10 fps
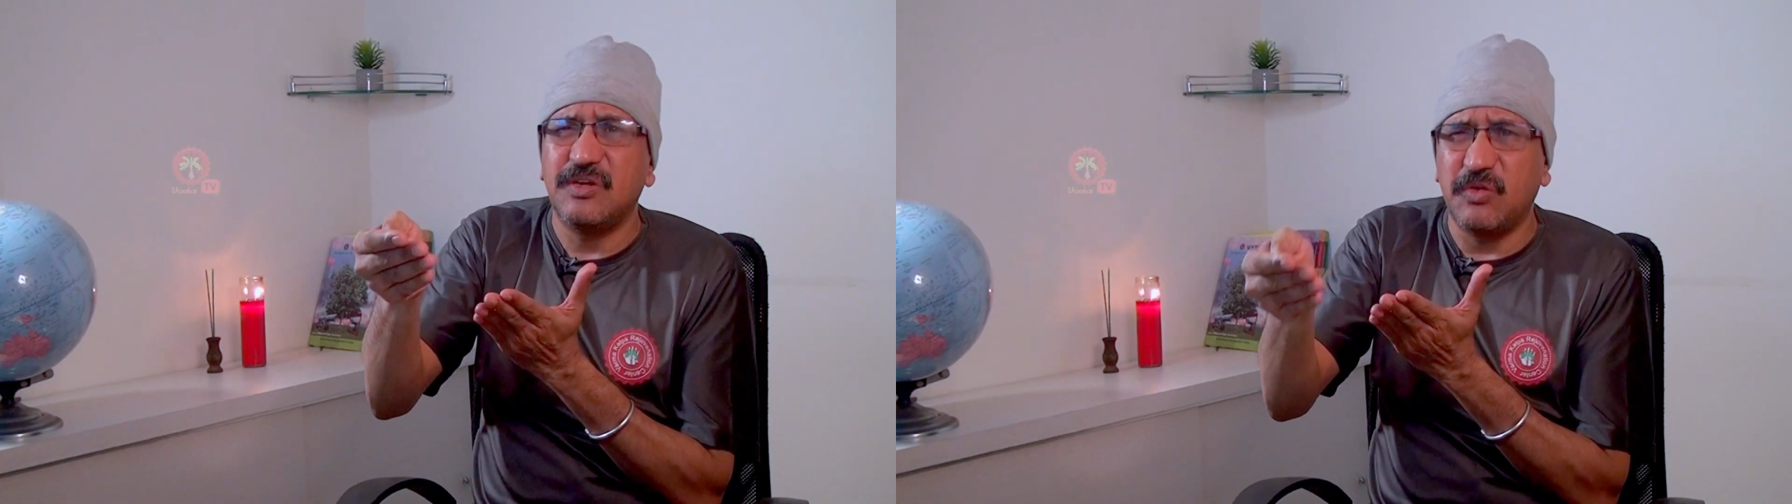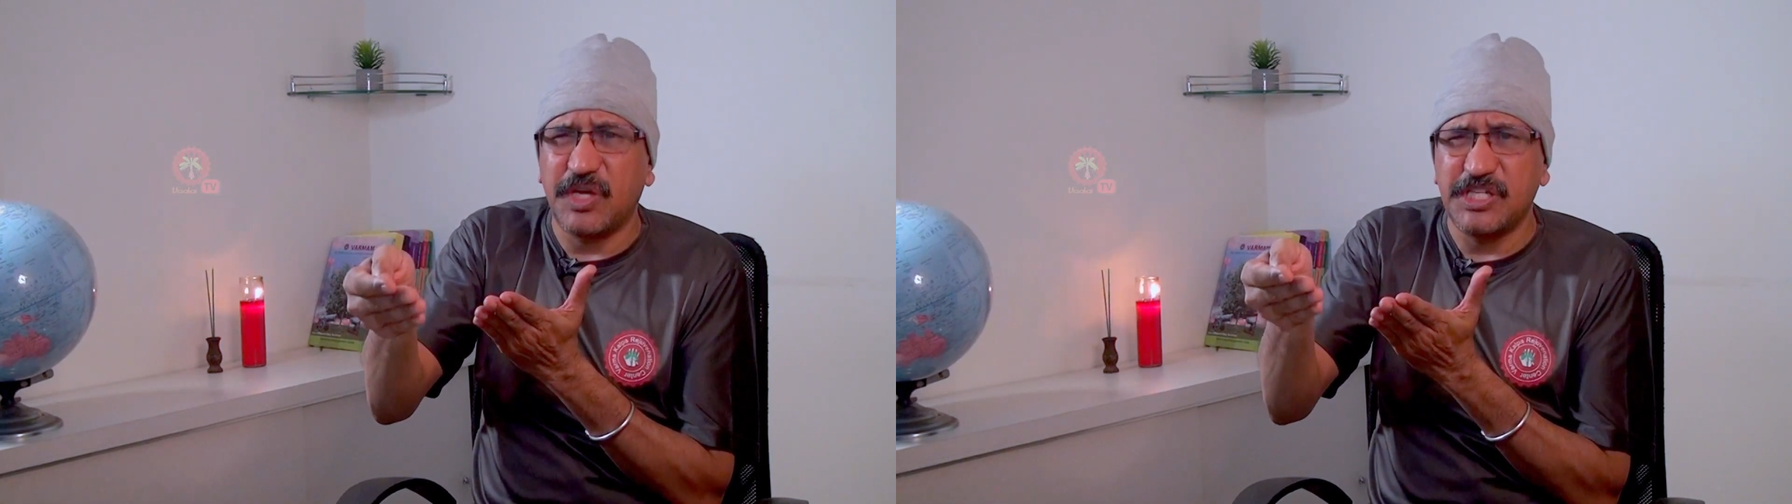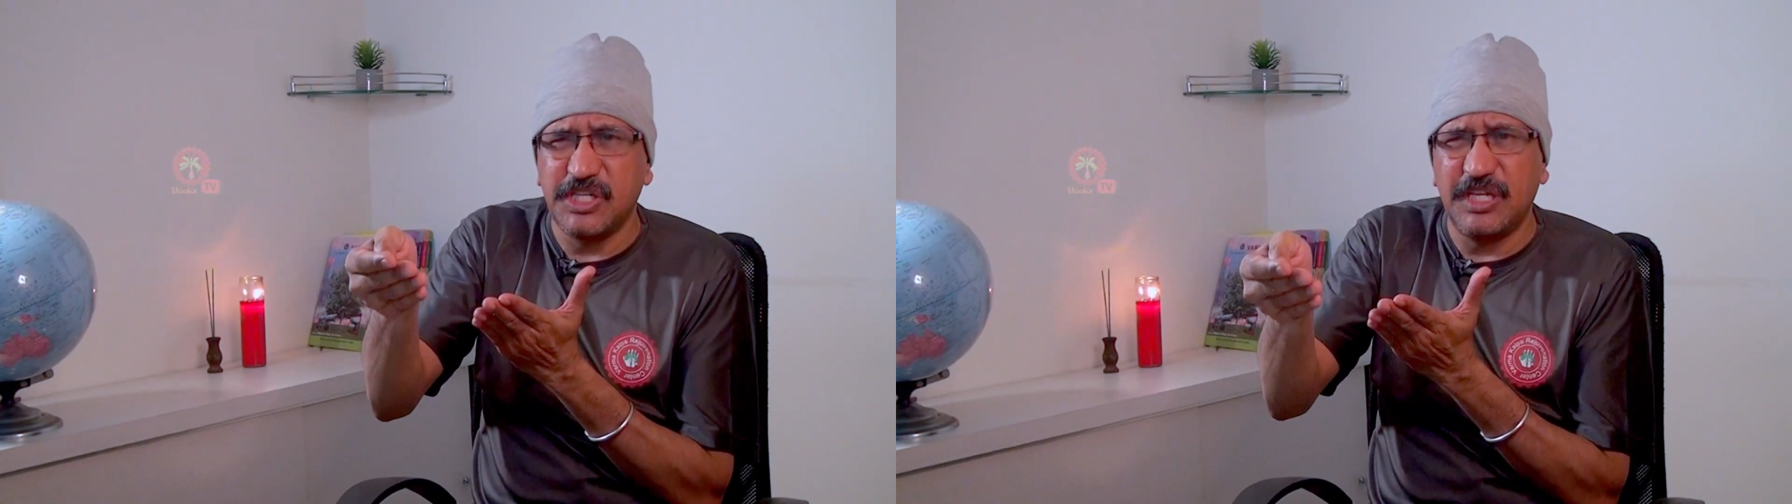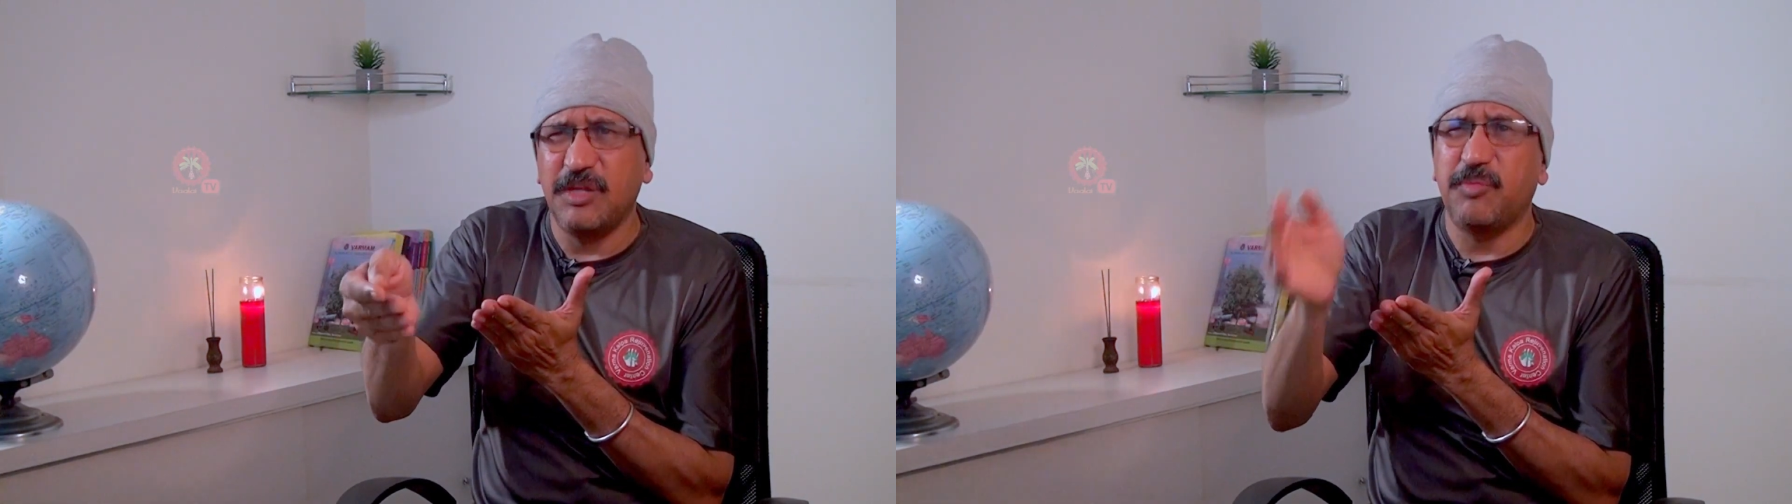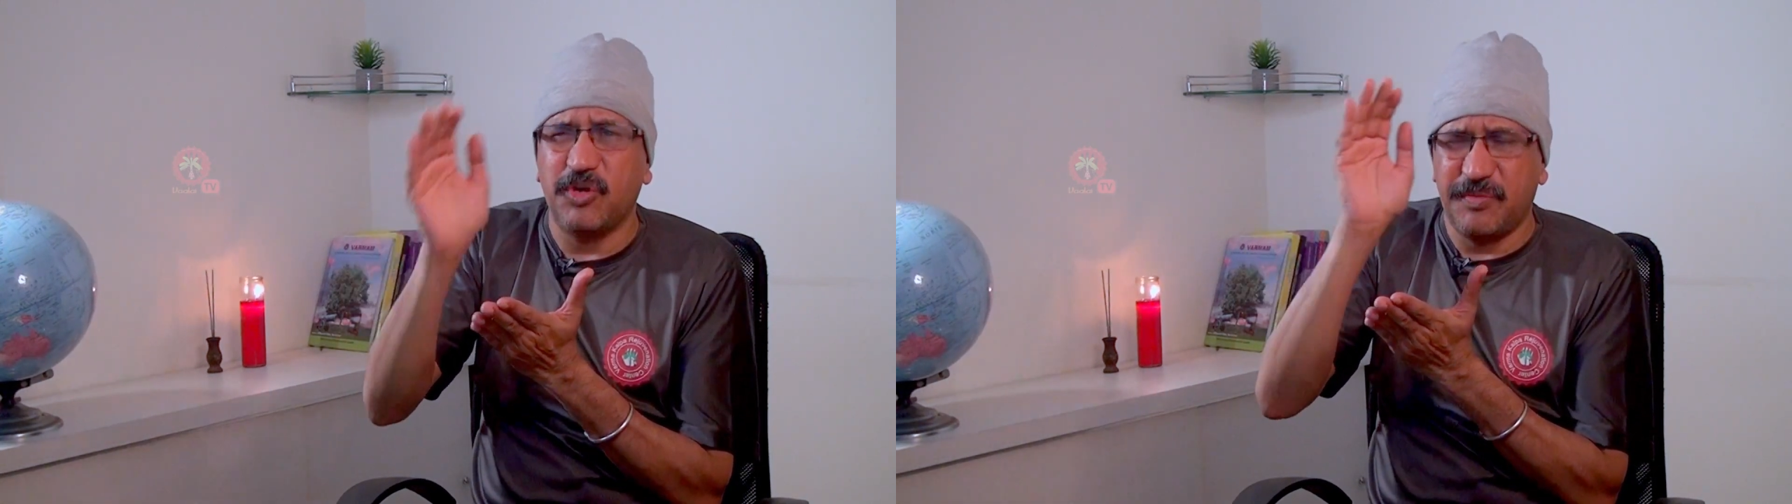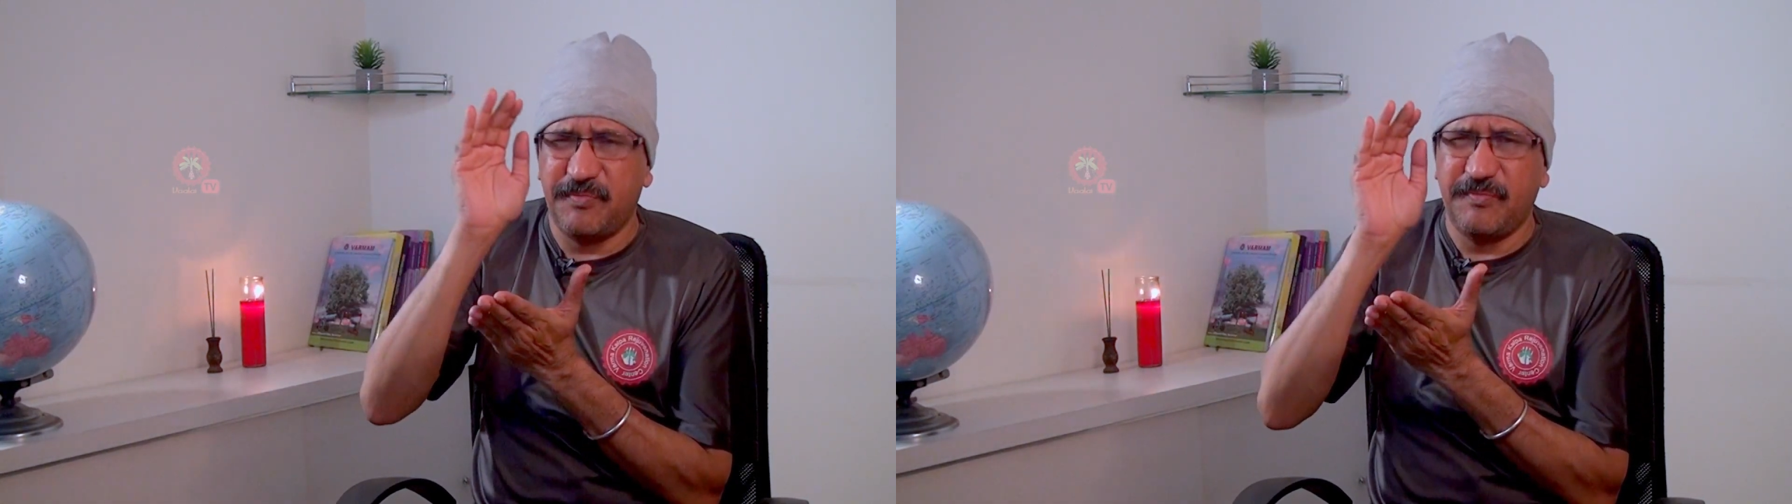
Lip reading: location in the body.